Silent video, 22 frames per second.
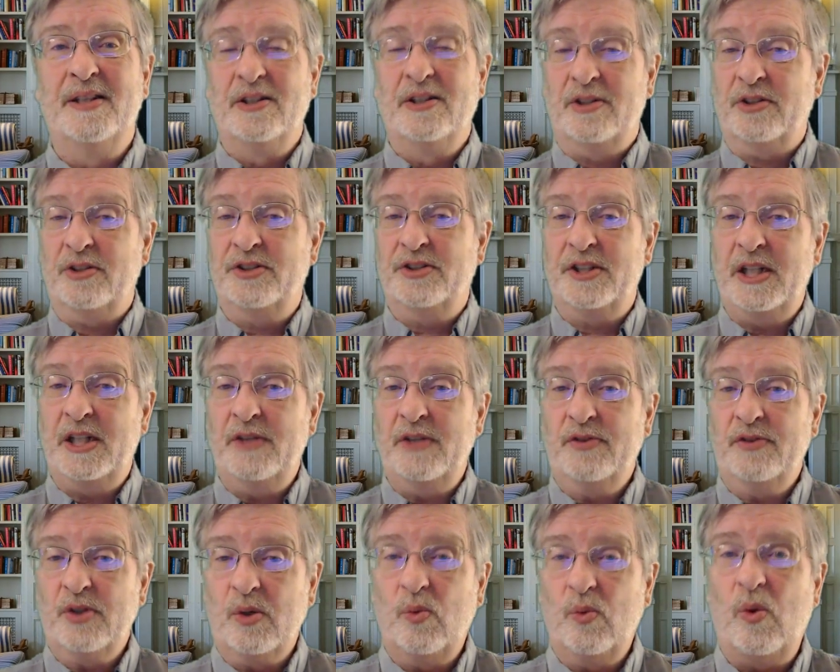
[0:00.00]
So she
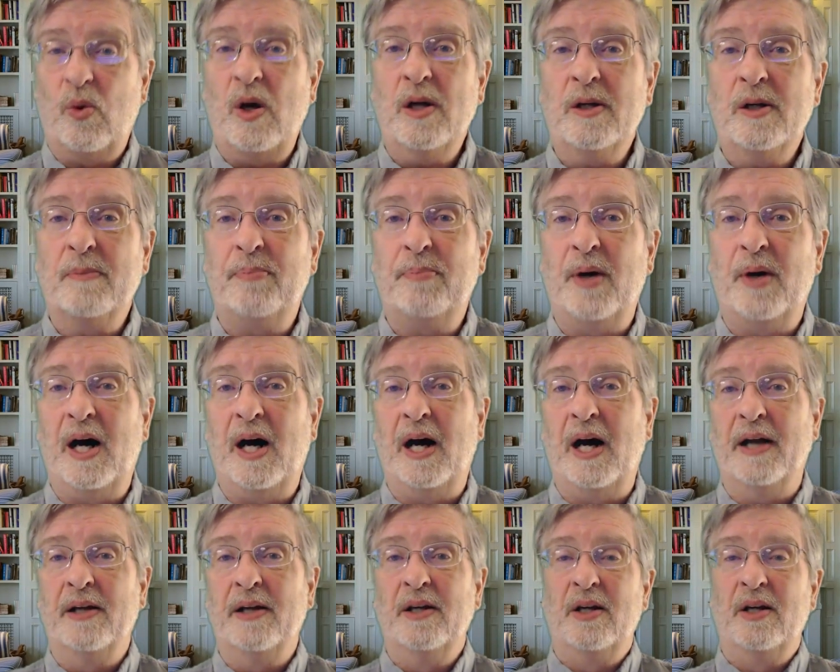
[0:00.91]
leaves her water
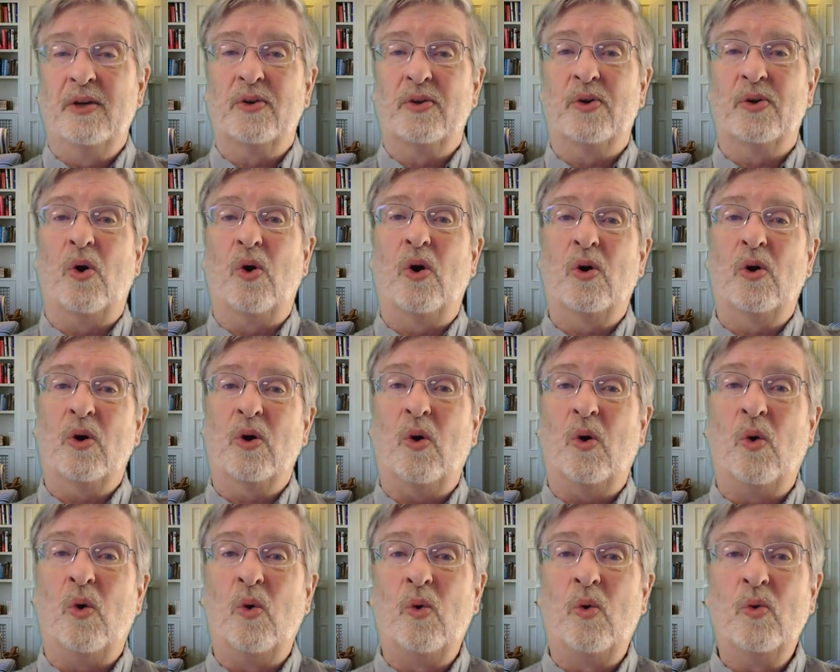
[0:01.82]
pot, her,
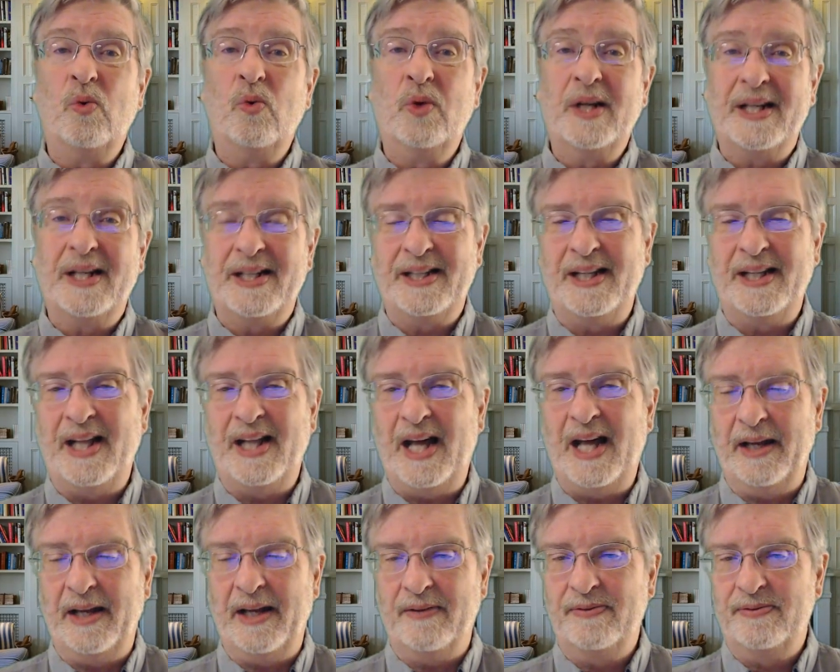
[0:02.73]
old
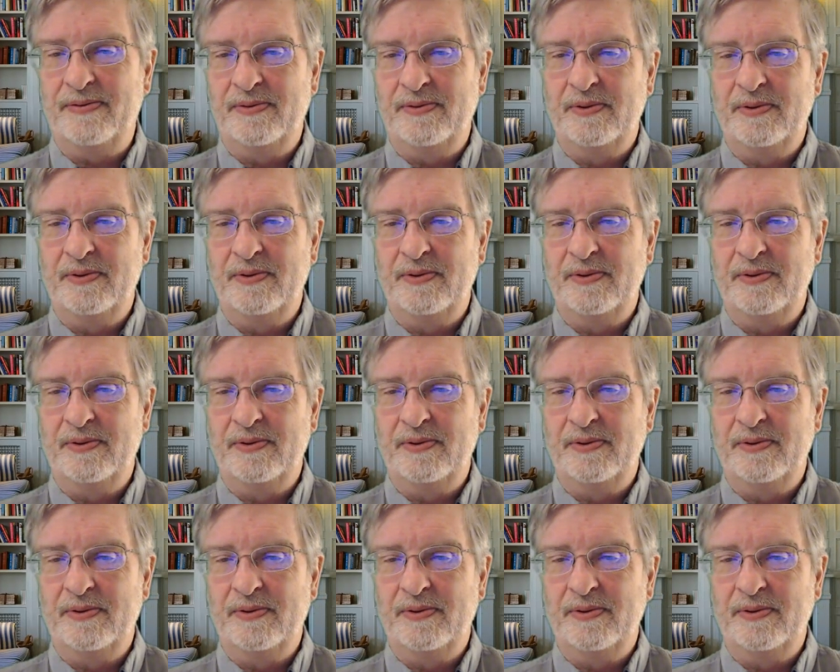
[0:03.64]
life.